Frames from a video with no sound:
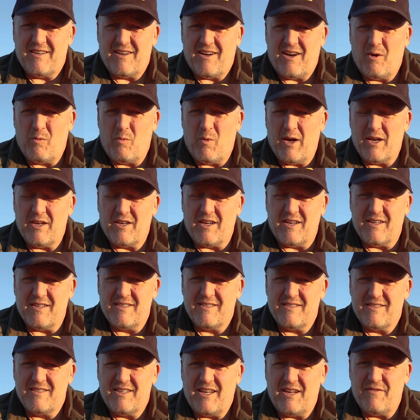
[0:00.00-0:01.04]
I wonder
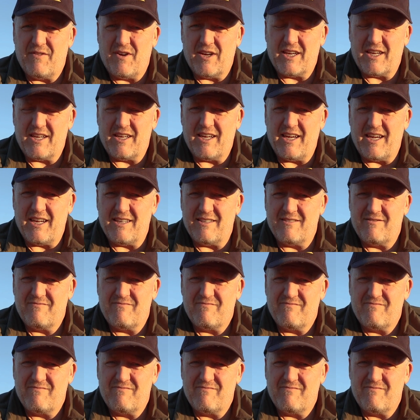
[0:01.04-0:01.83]
if I can get